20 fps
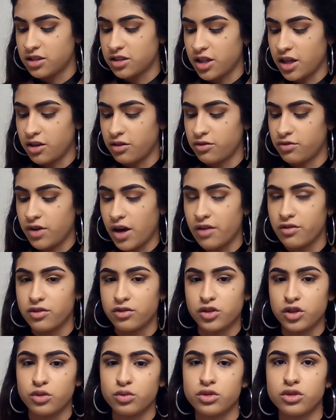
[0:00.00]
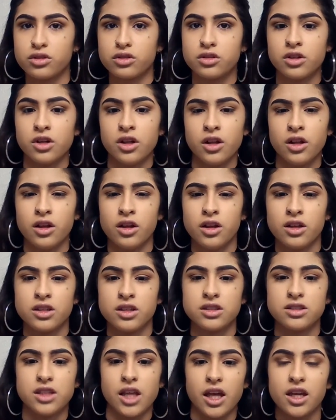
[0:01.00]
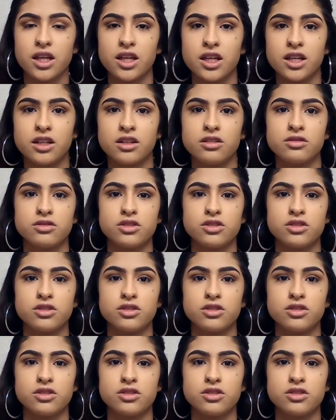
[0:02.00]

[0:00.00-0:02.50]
Like, 5 of you will stay in,